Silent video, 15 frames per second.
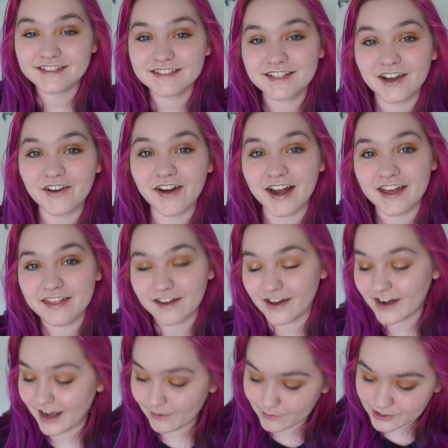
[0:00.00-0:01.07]
so I
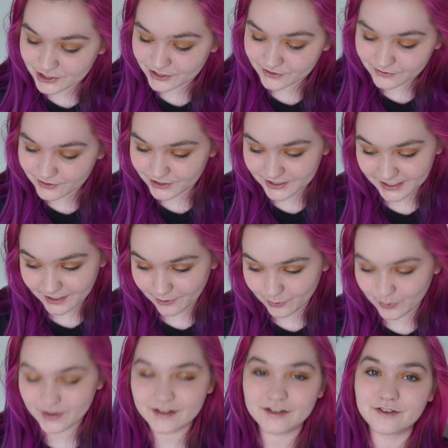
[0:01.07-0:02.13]
thought I would do just like a
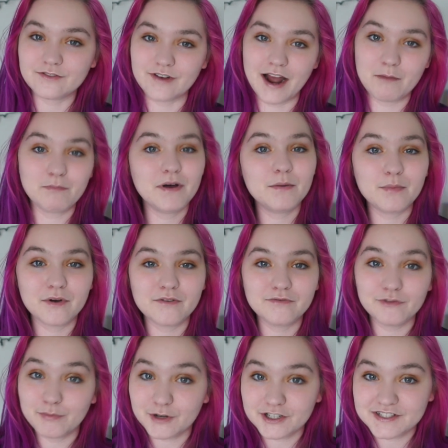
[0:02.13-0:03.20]
quick little wrap up of
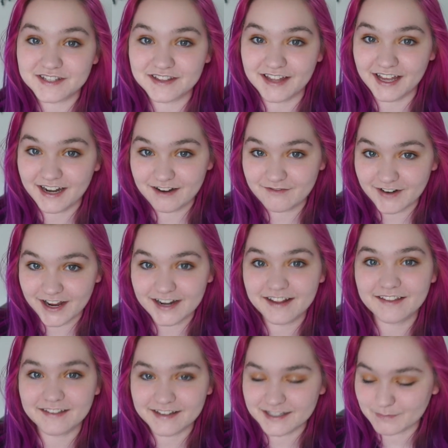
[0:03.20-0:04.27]
the books that I read
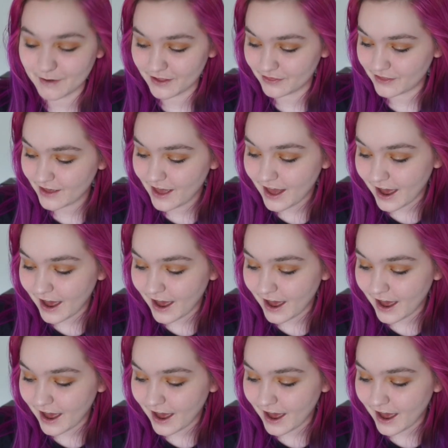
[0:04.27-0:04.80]
this month.